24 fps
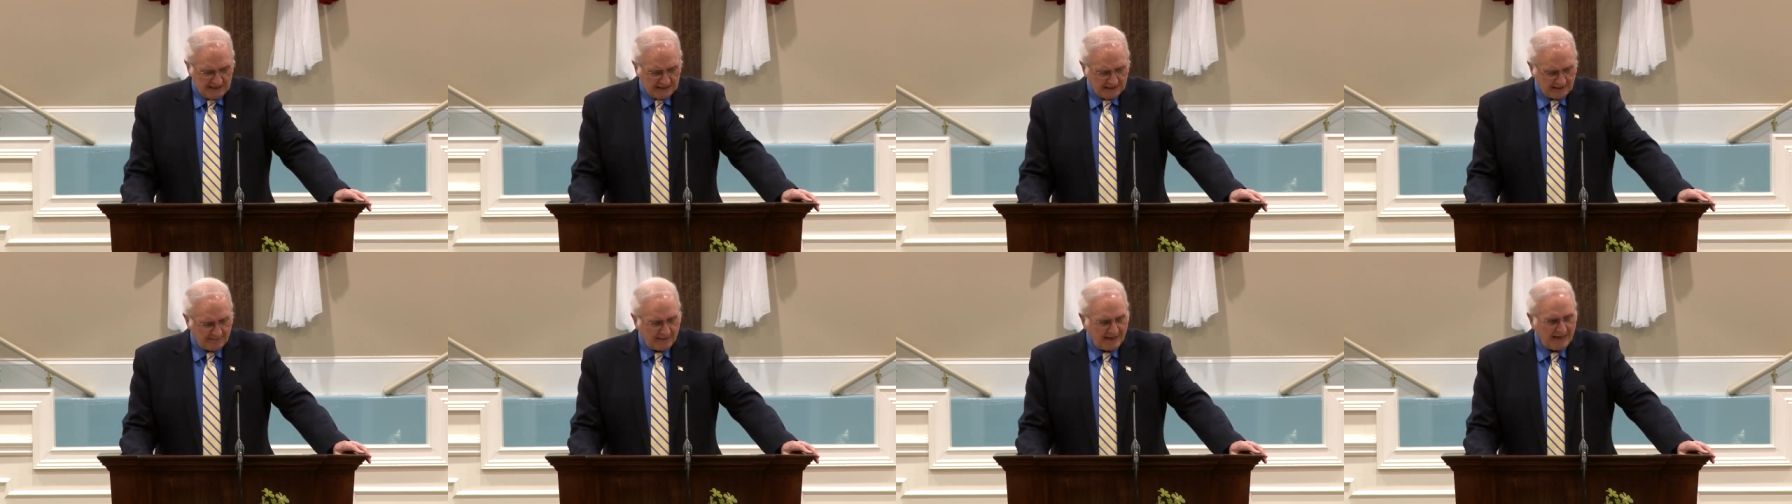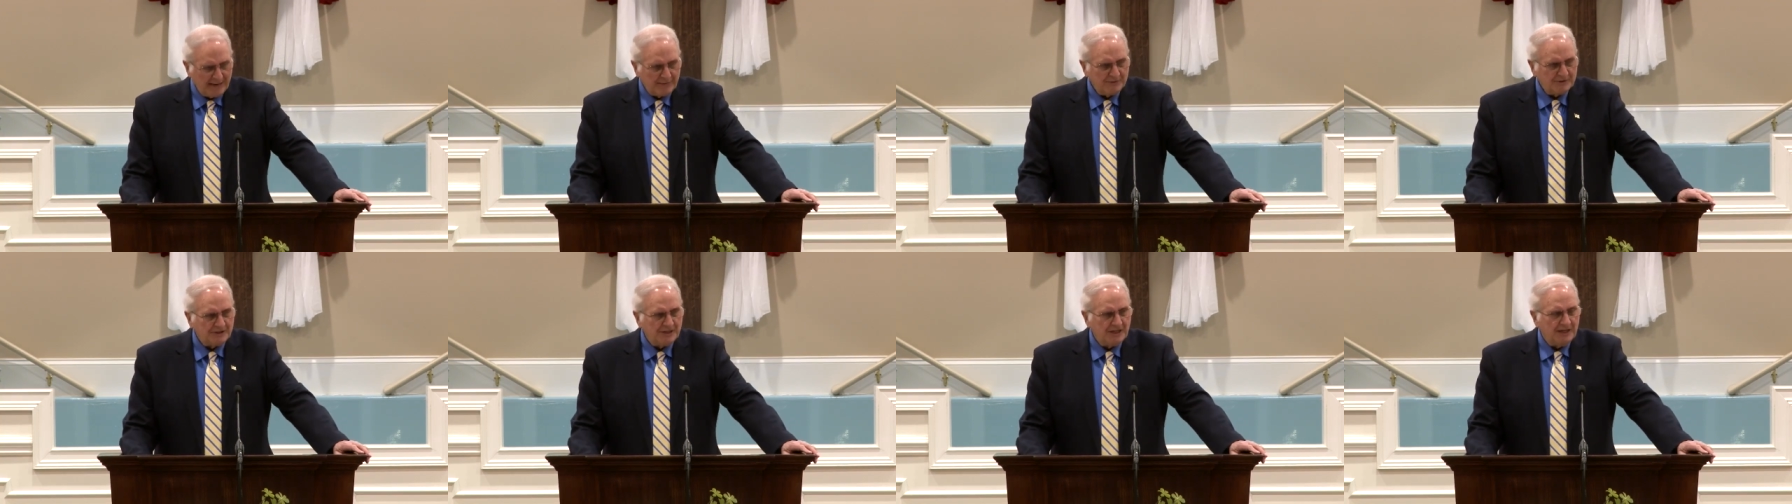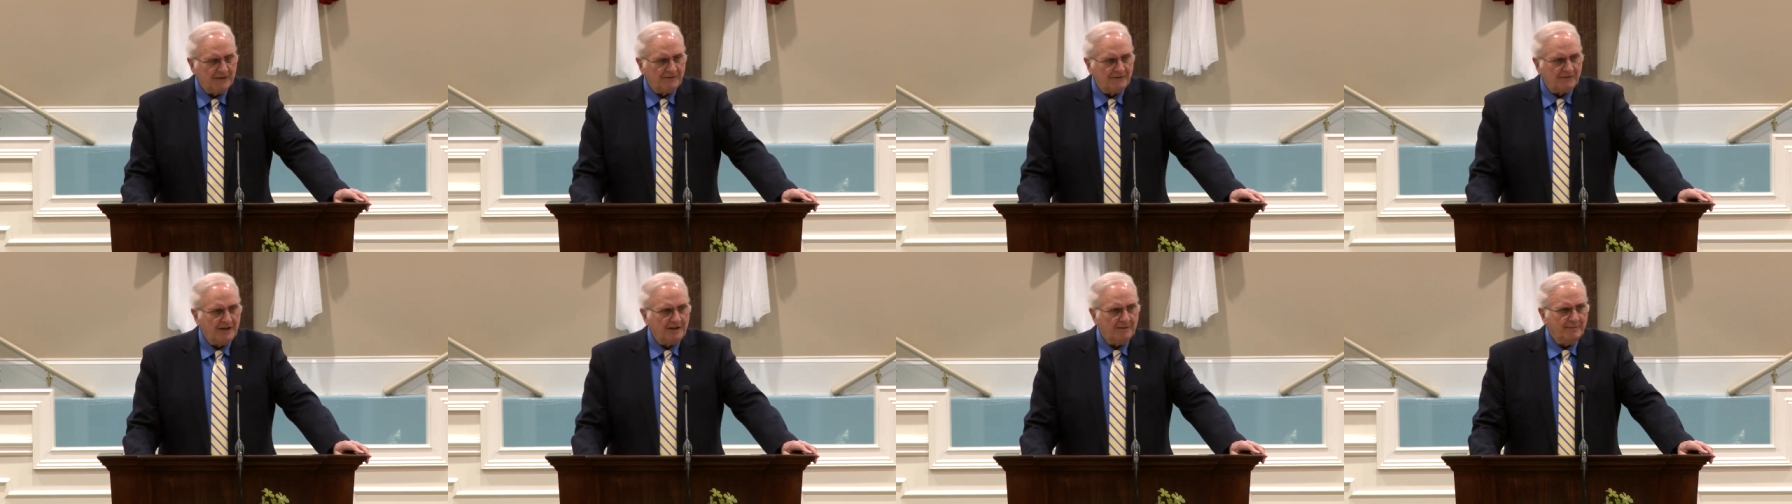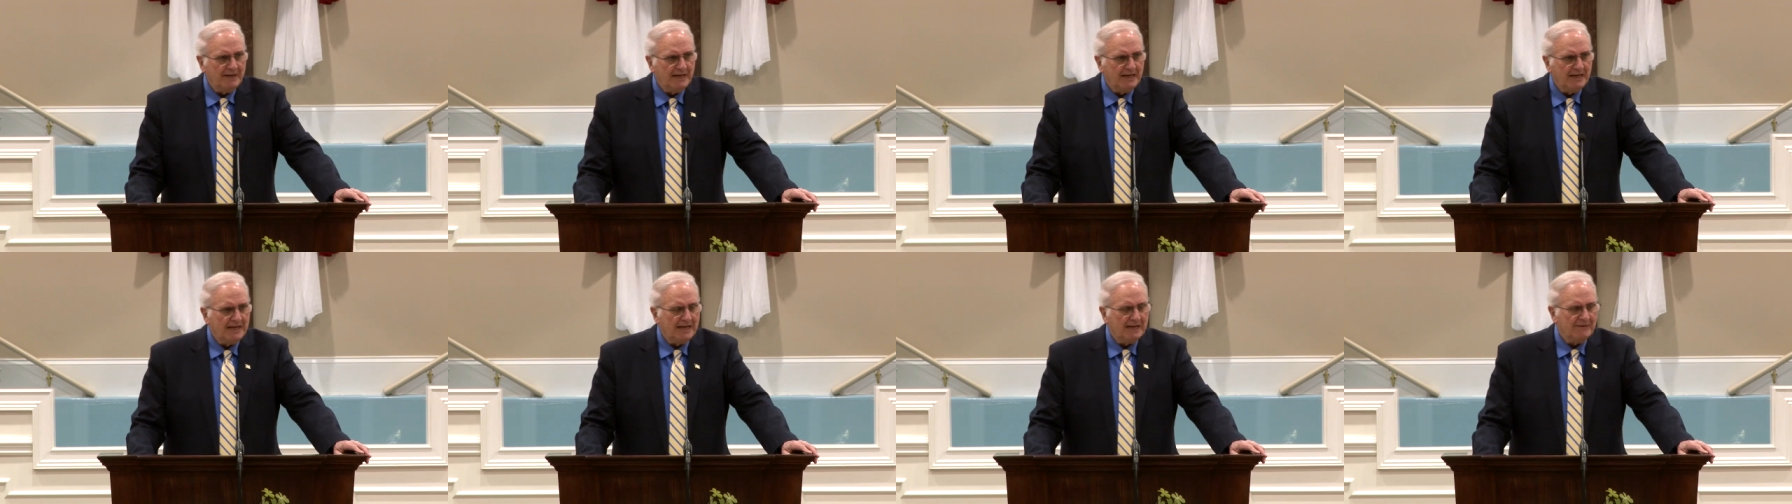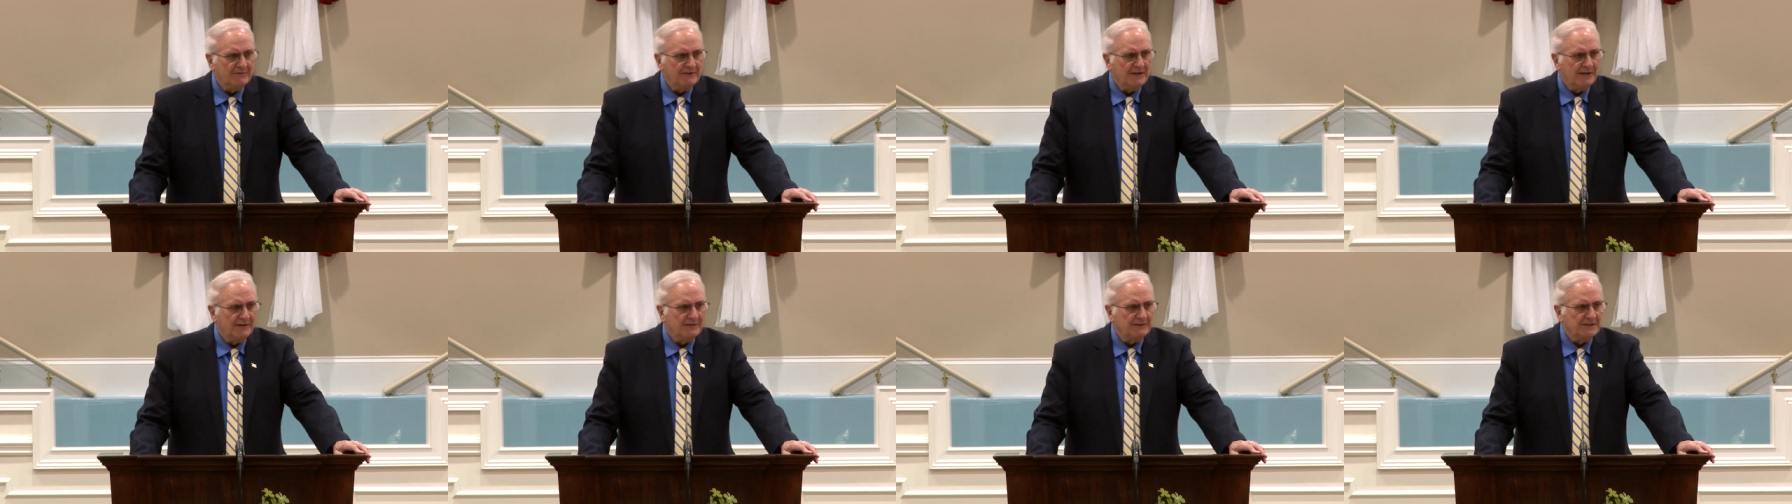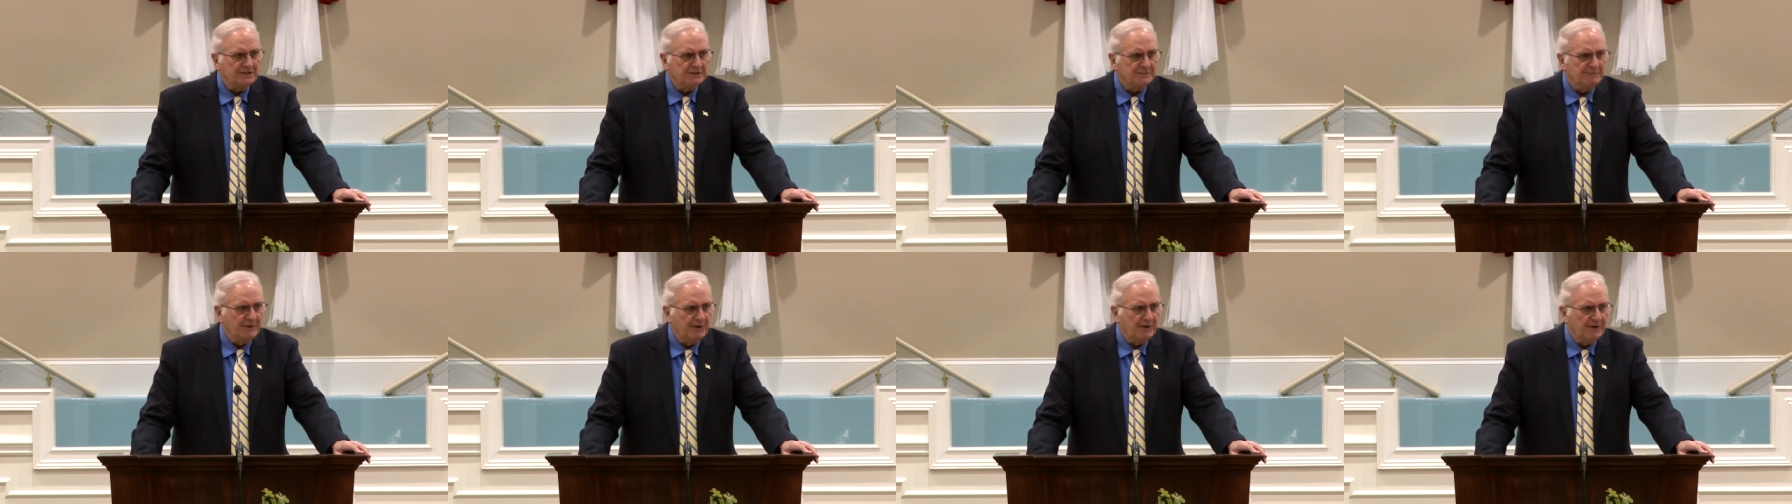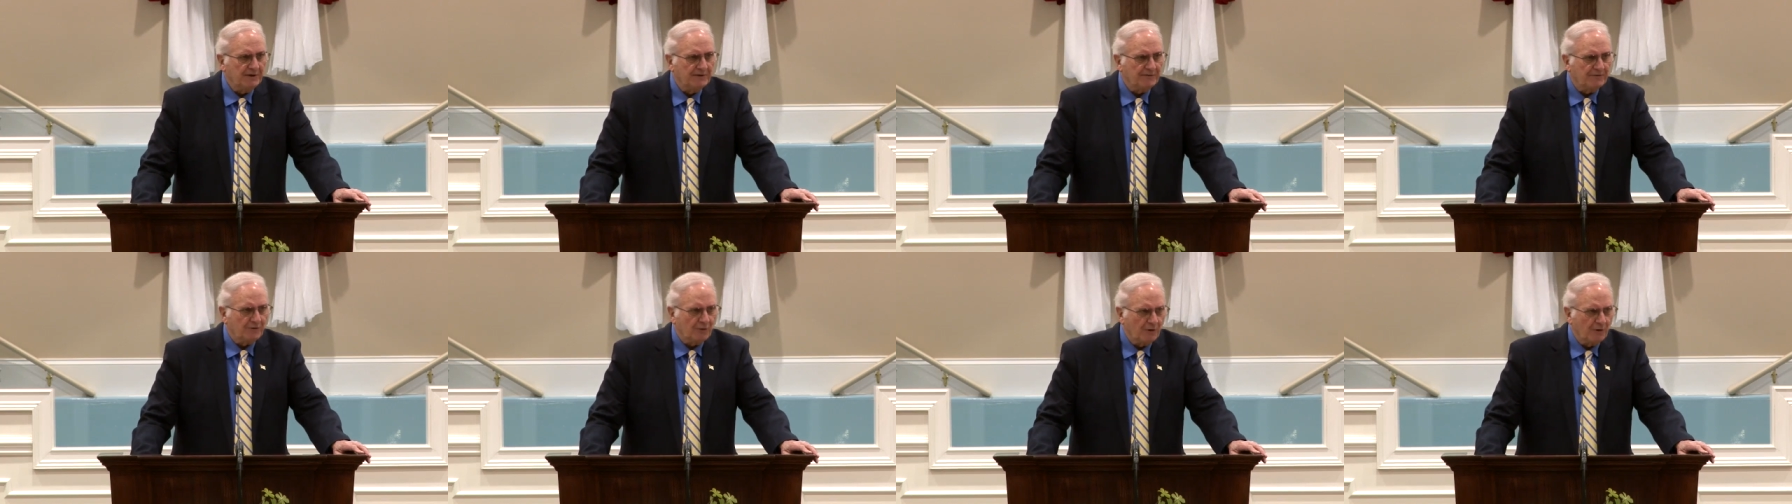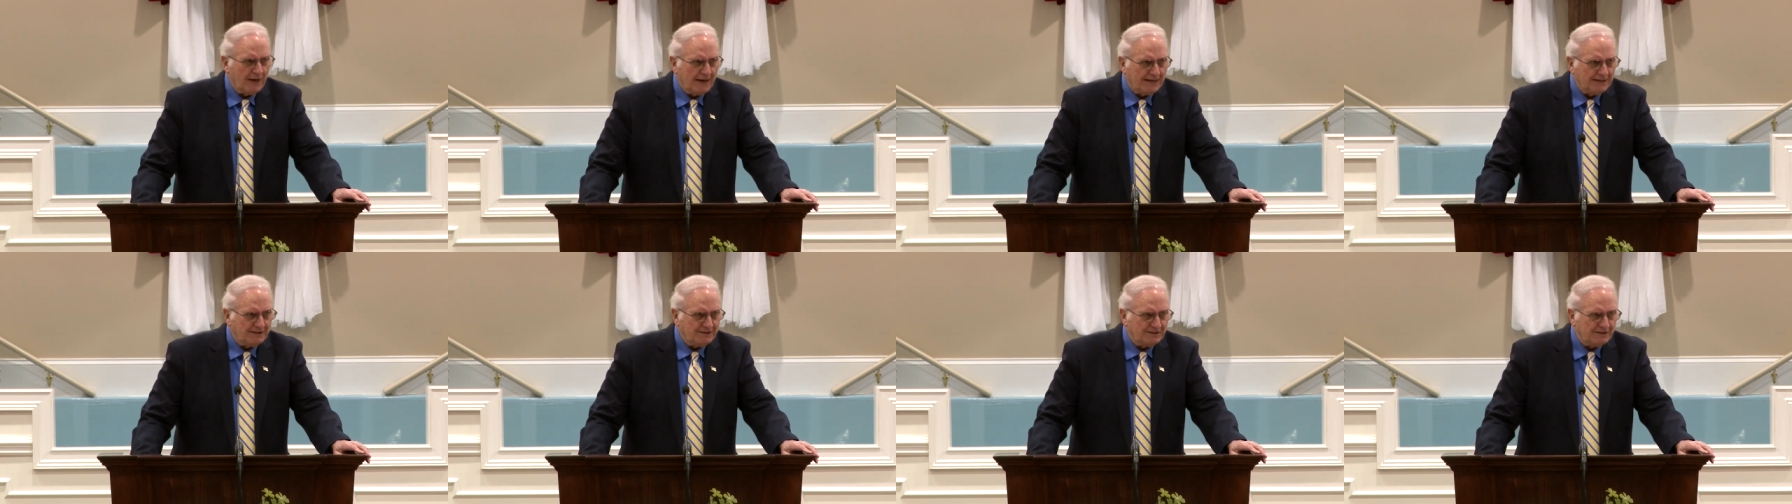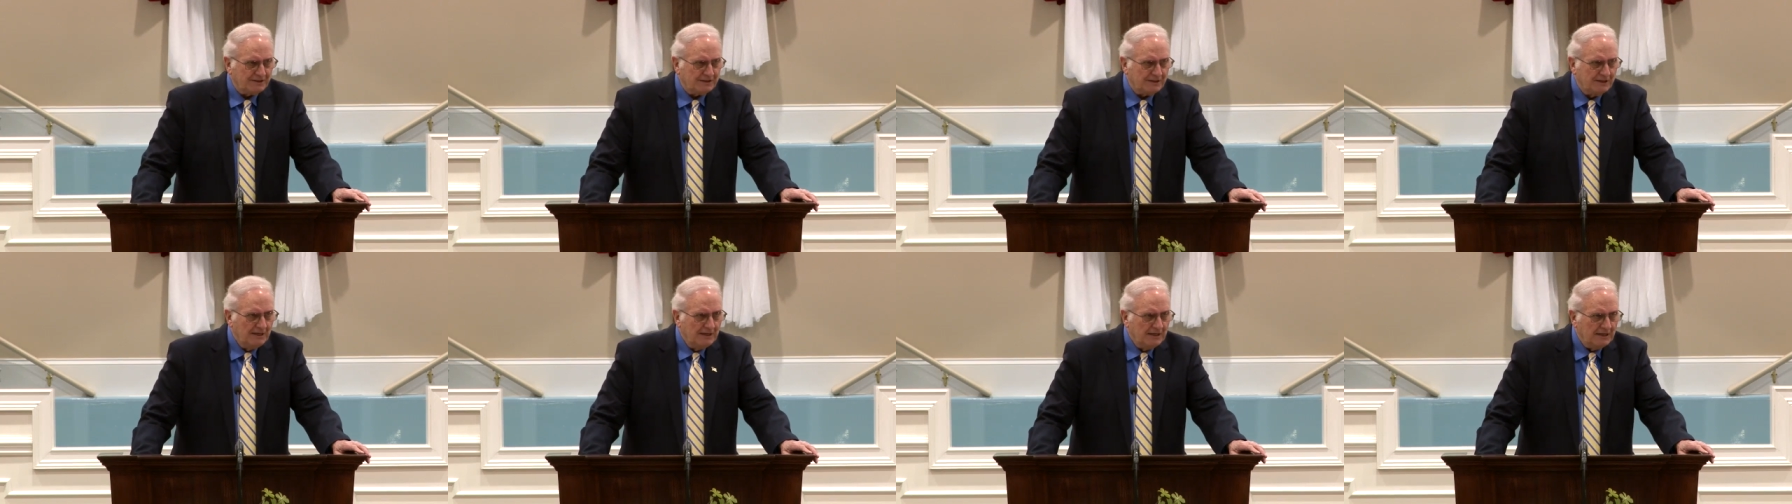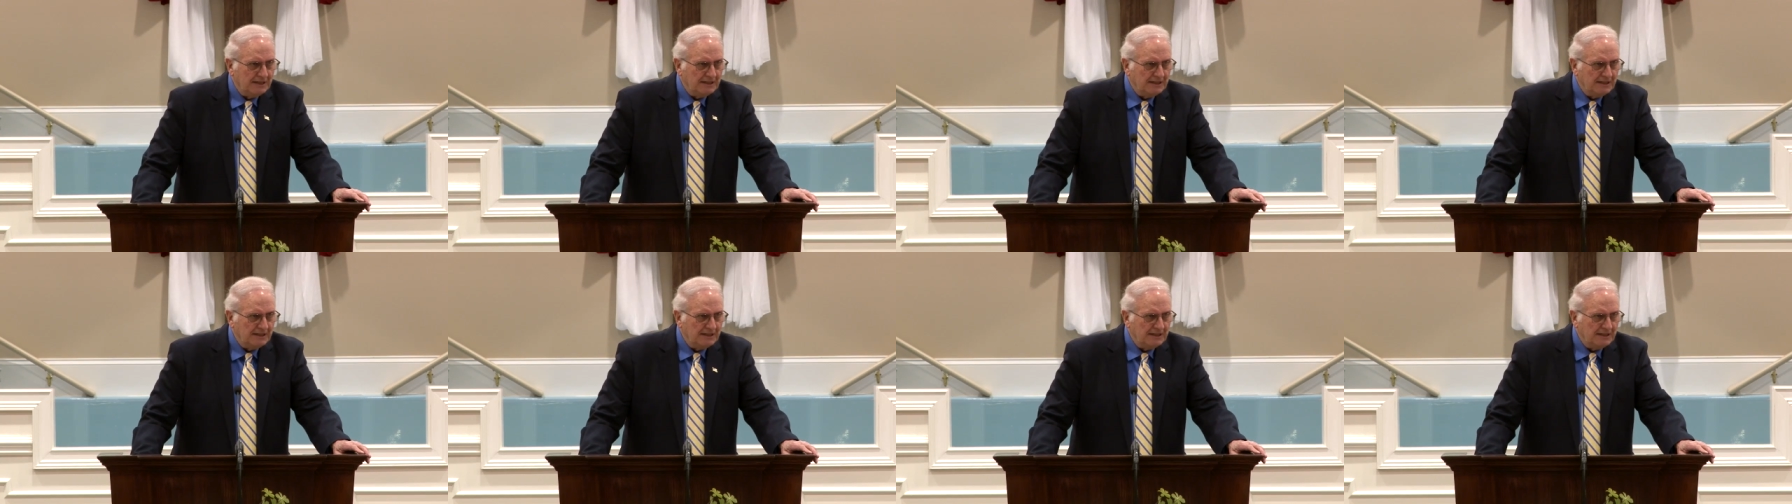The Bible said, If any man have not the Spirit of Christ,